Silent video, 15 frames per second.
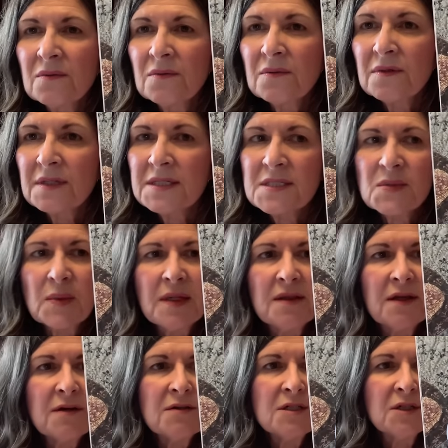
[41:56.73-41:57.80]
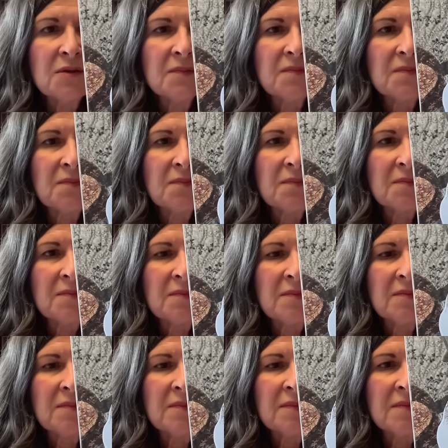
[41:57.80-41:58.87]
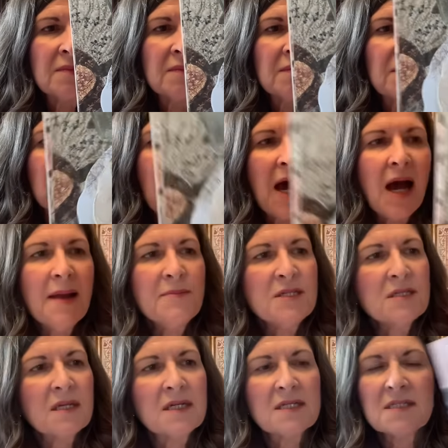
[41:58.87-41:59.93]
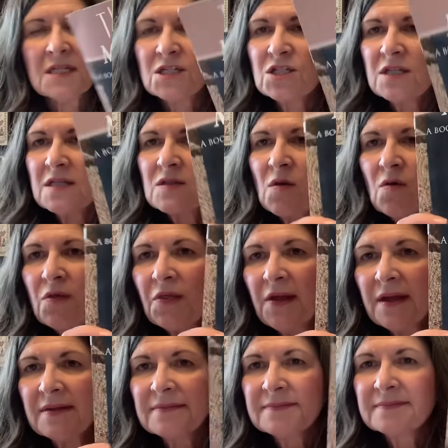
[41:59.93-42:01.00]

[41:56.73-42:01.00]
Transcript: really sweet there too. But I'm just going to stitch this whole thing.